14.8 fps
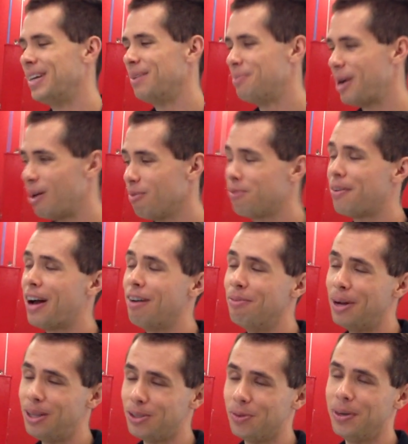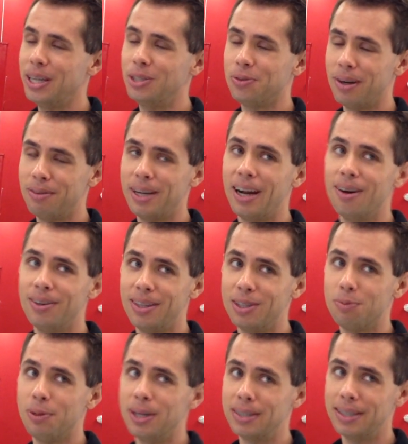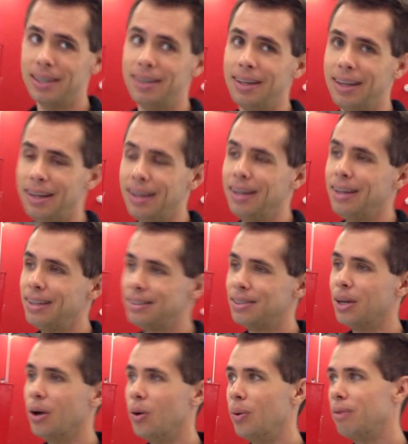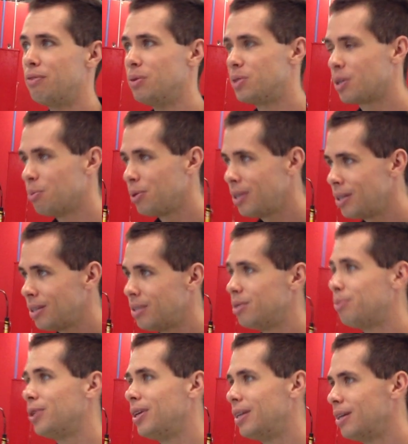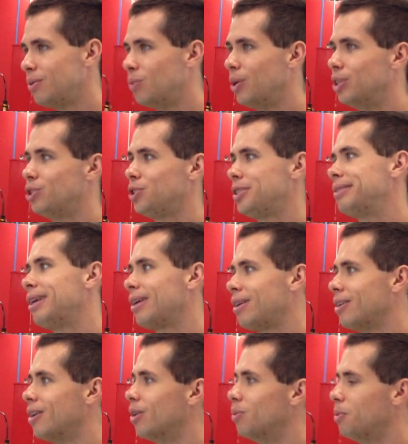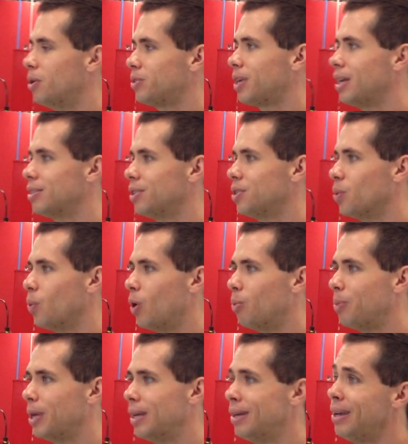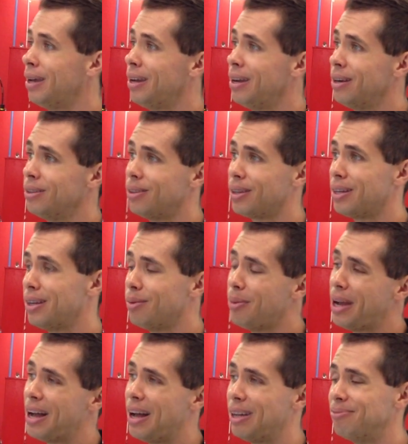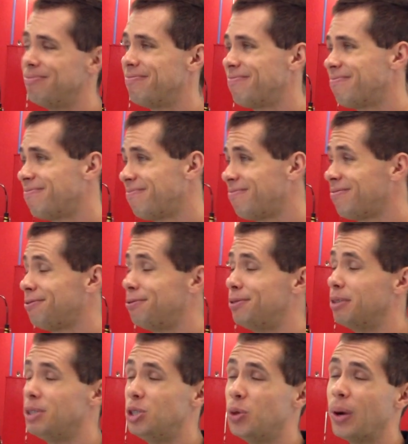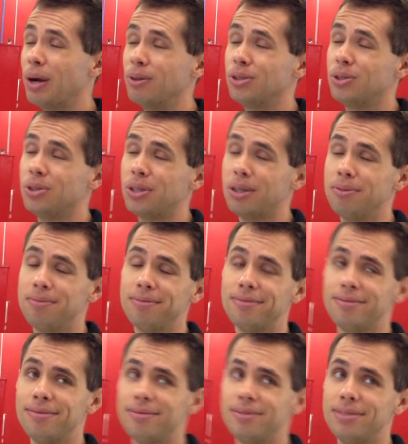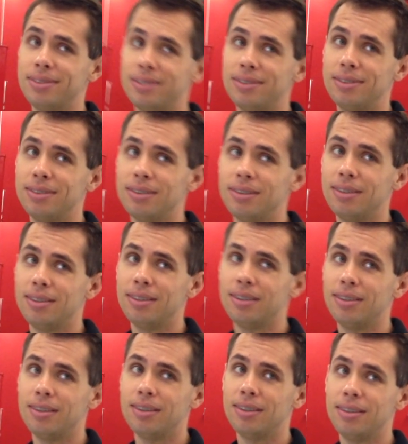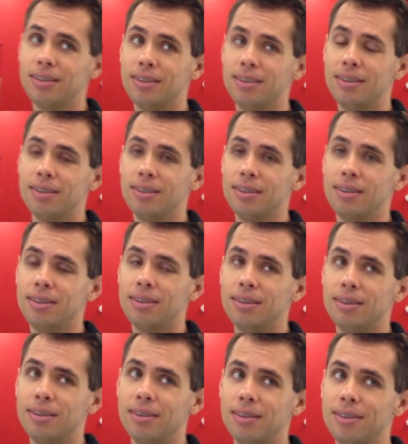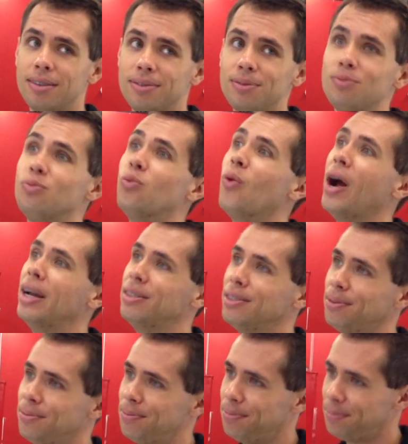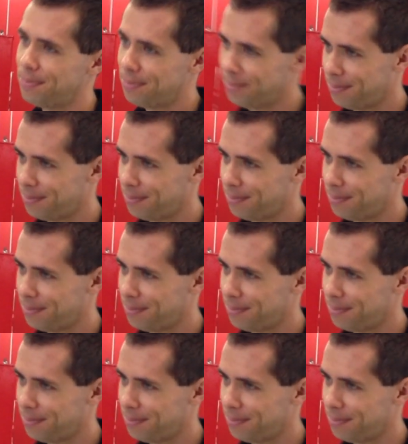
well, about five miles of range for every hour that's plugged in. Okay. So if it's completely depleted, which you know in most cases it won't be, looking at about 52 hours or so. Well, of course, if you're using it for daily commuting and on a public,